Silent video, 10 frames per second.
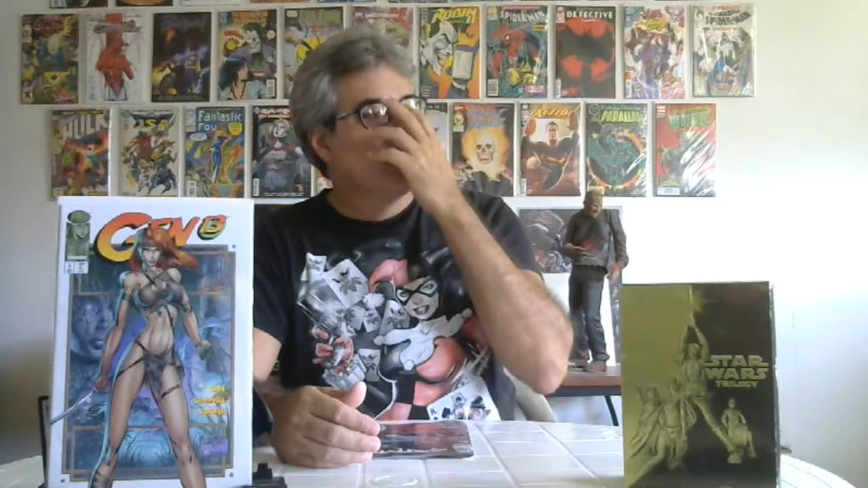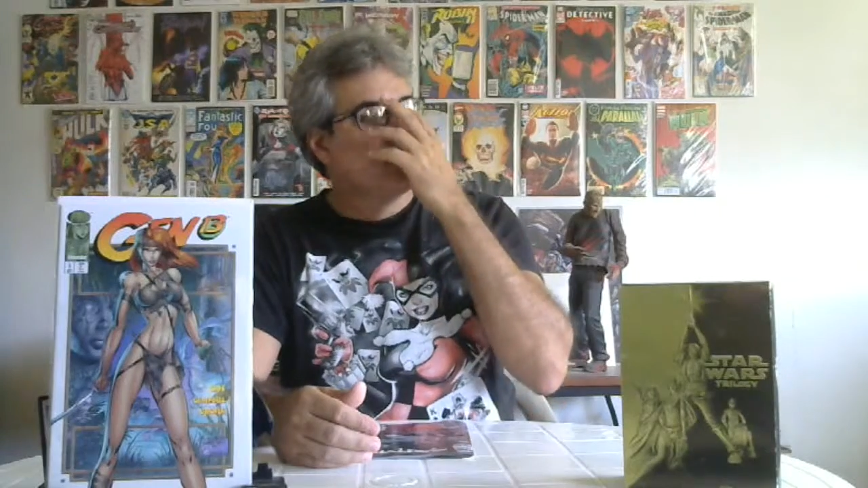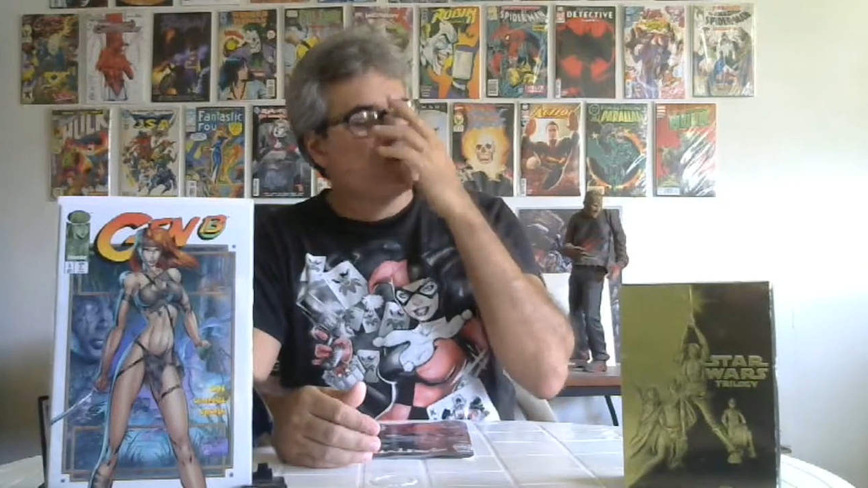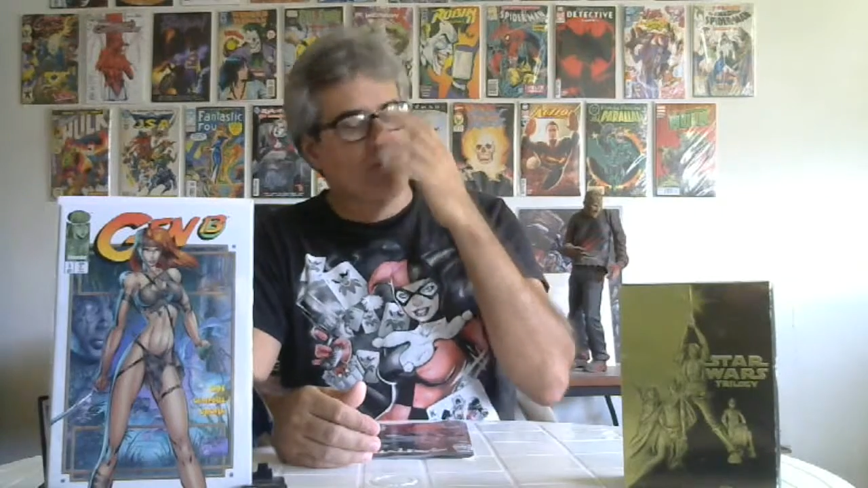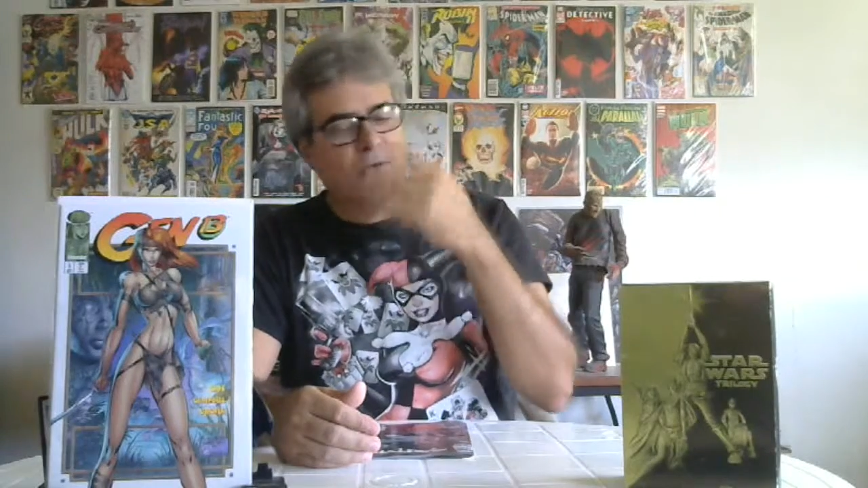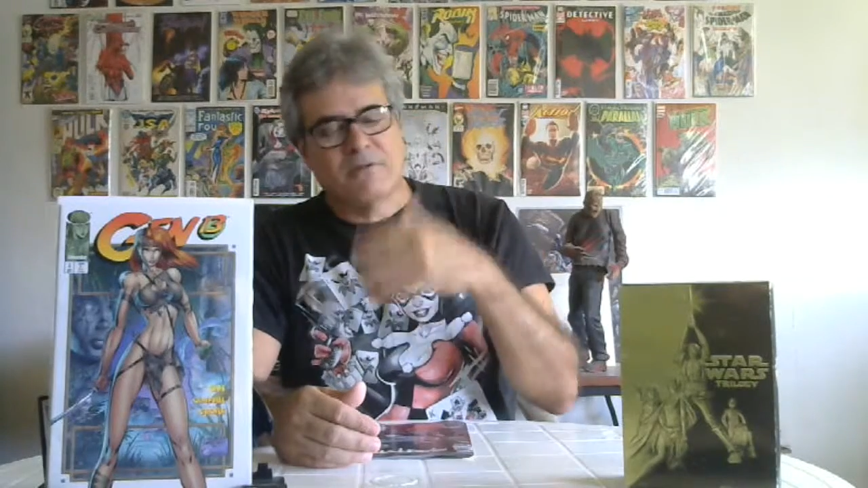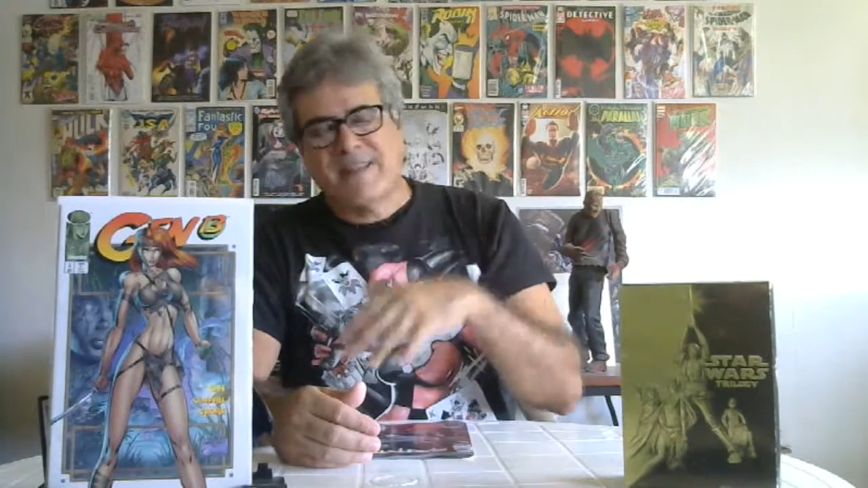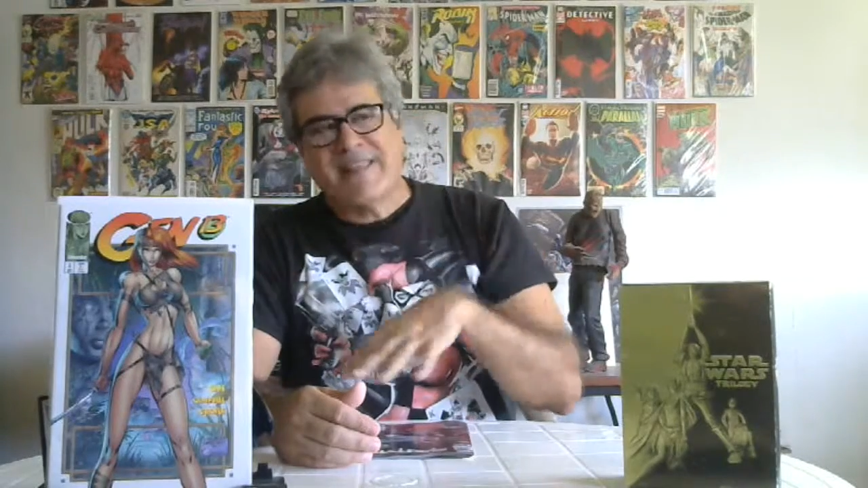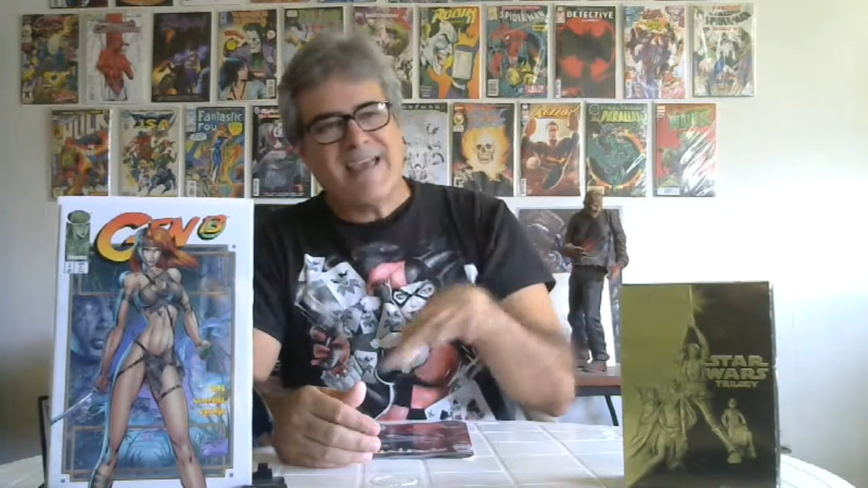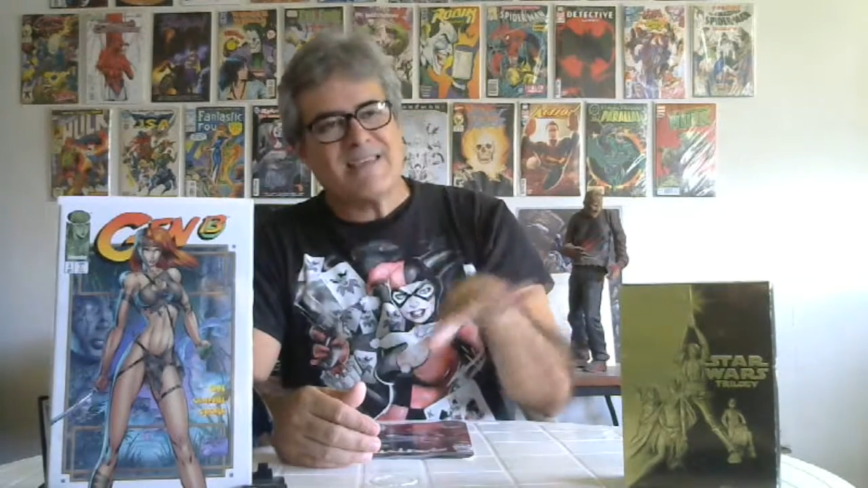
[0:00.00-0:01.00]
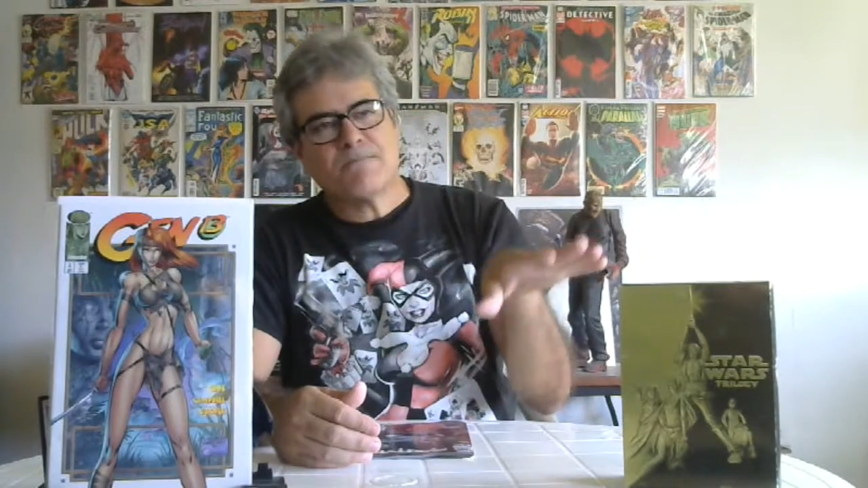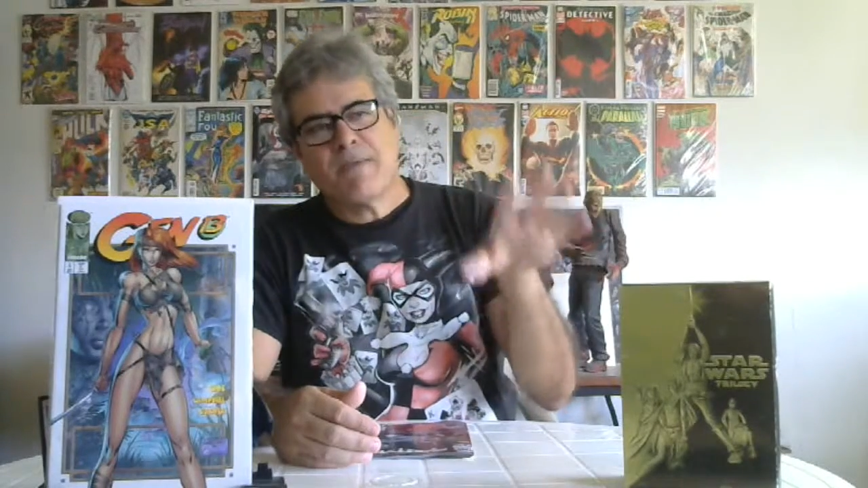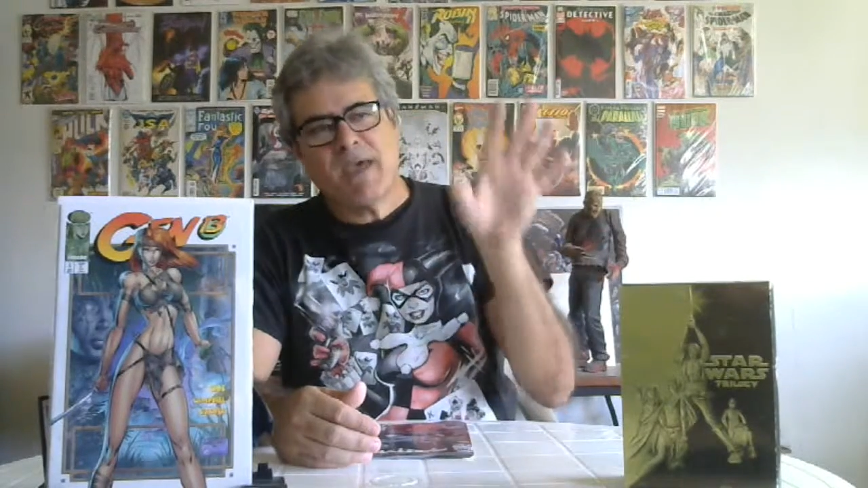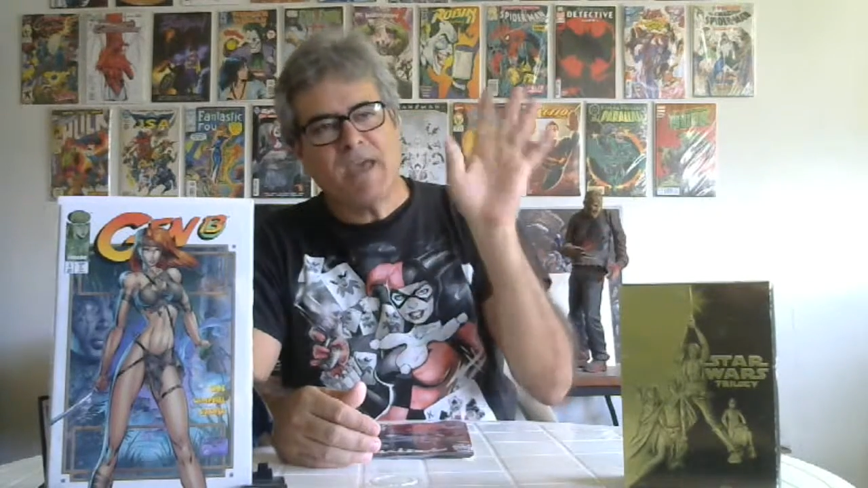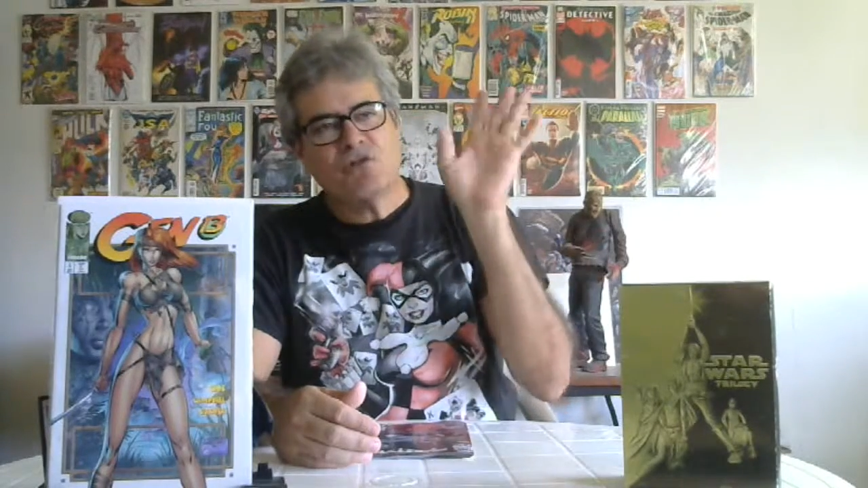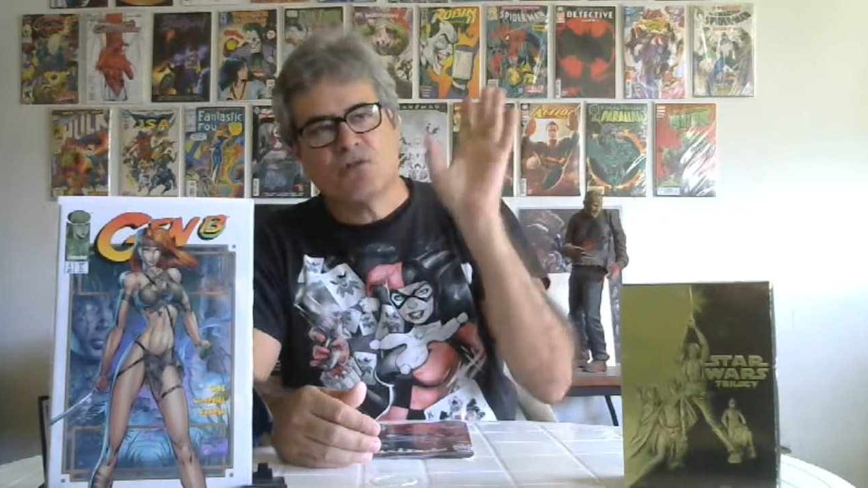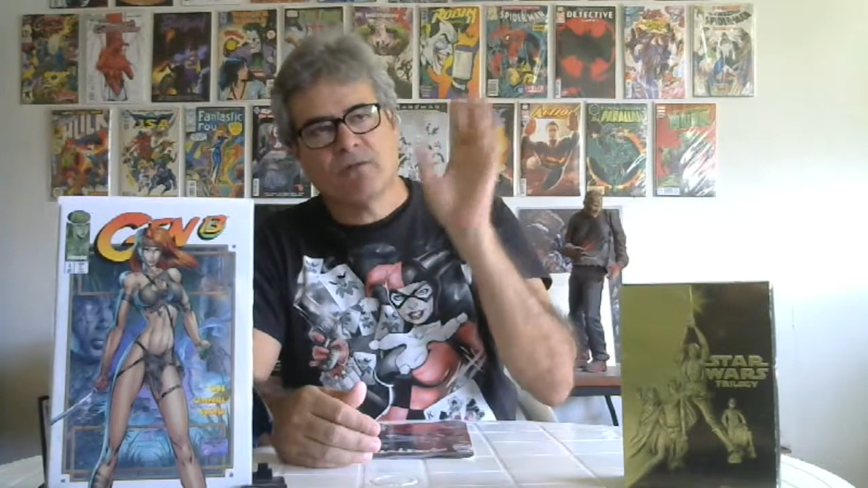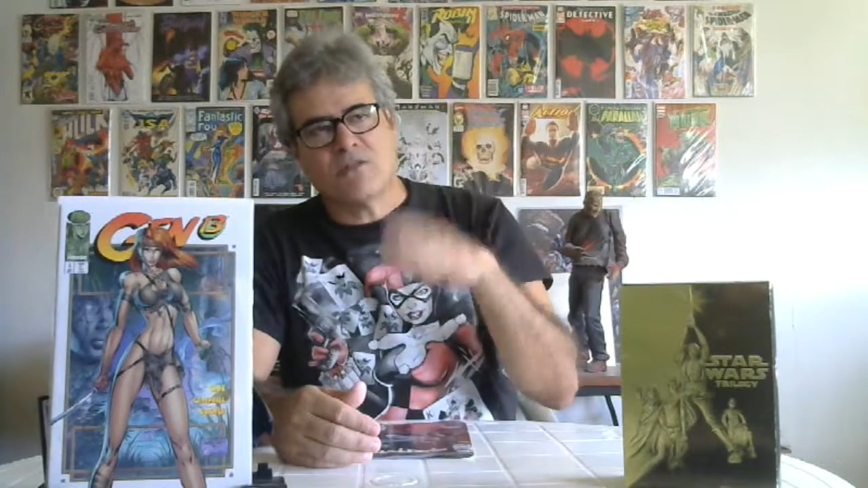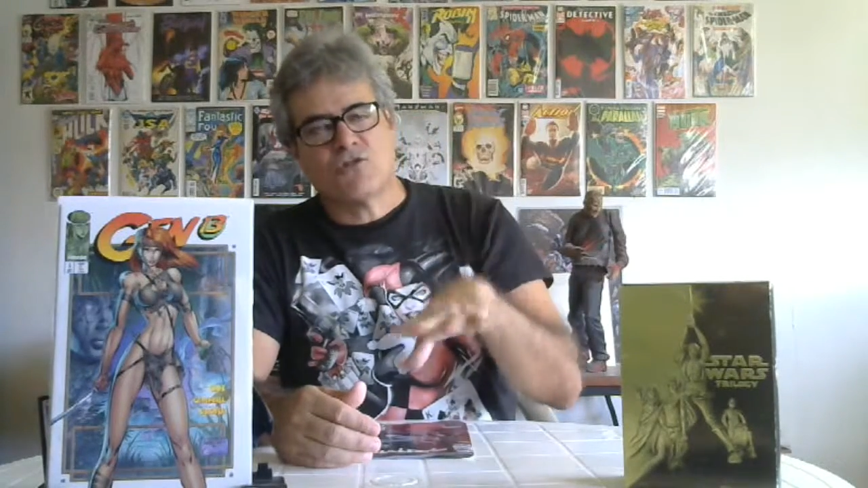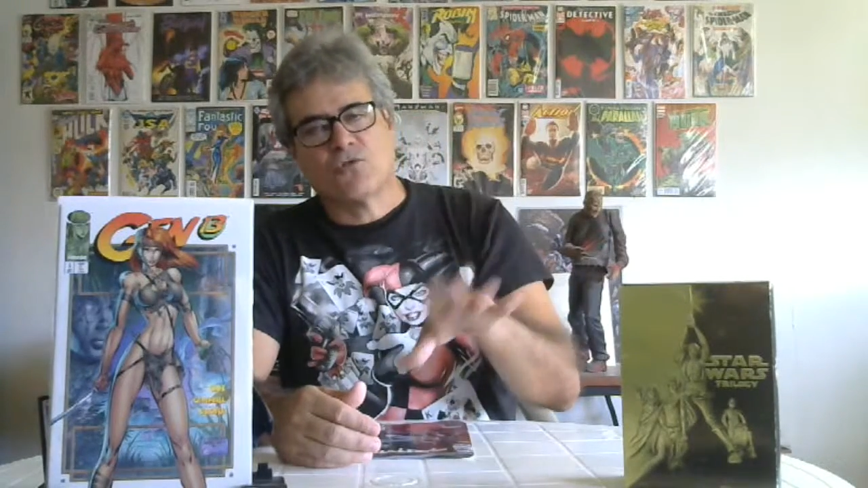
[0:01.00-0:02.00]
So on the last page
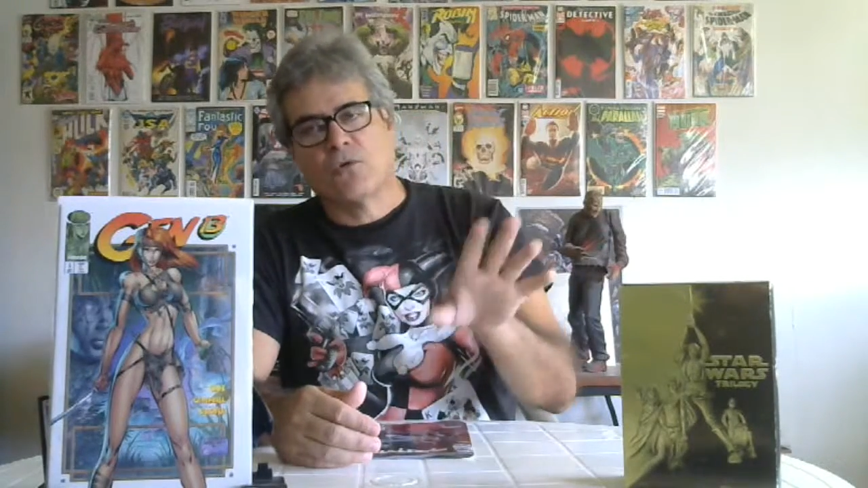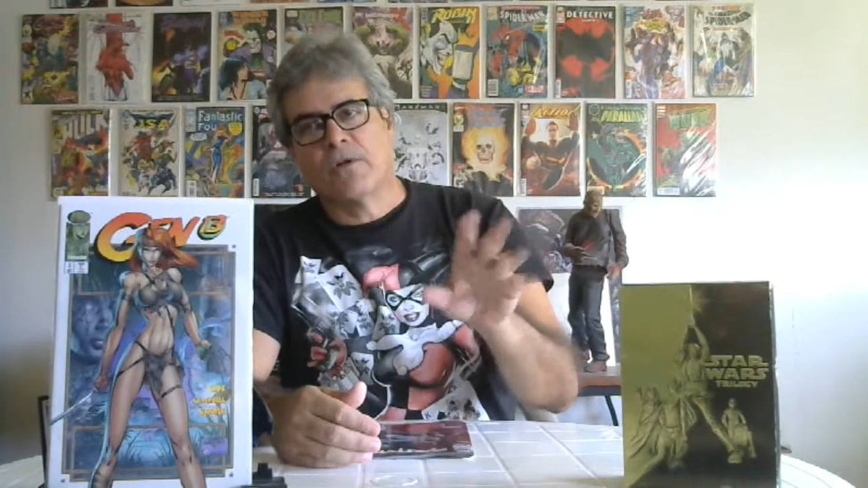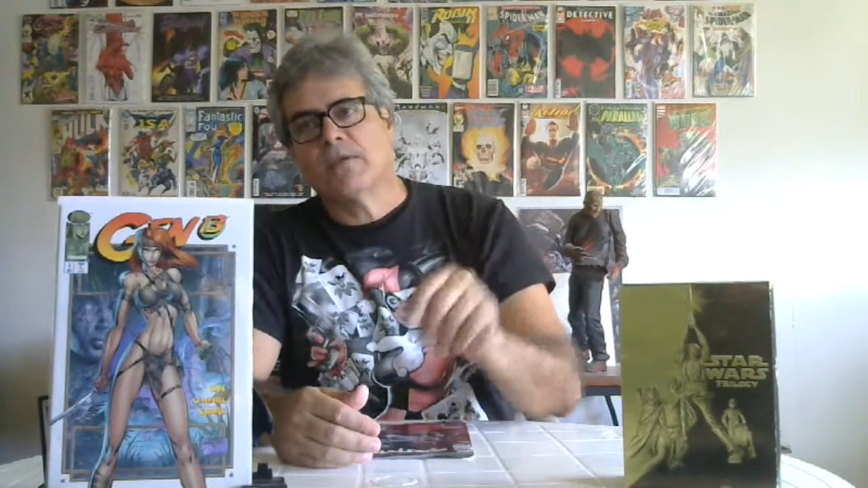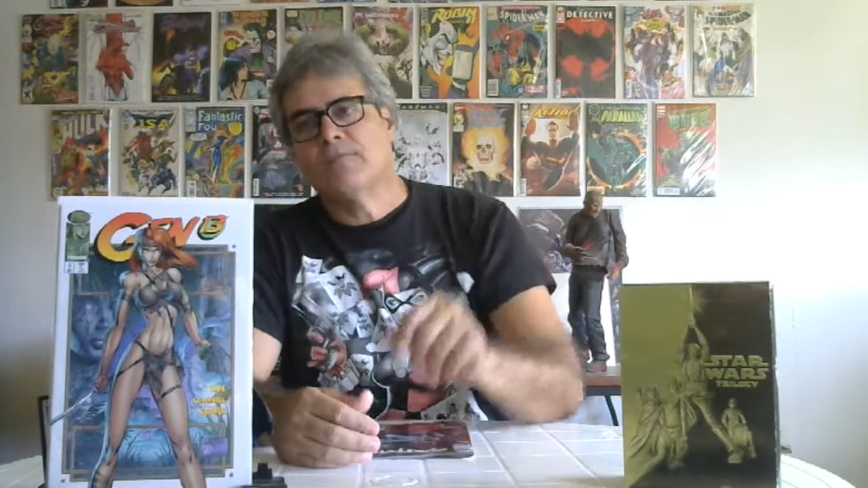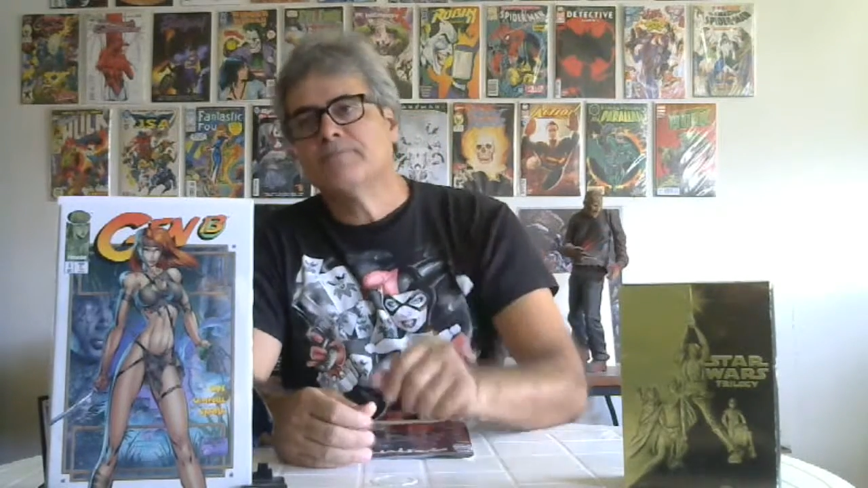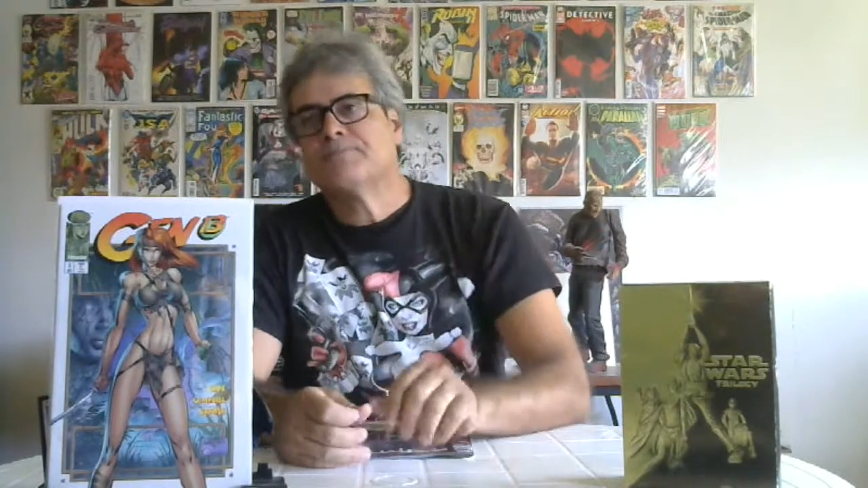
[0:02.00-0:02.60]
of the story,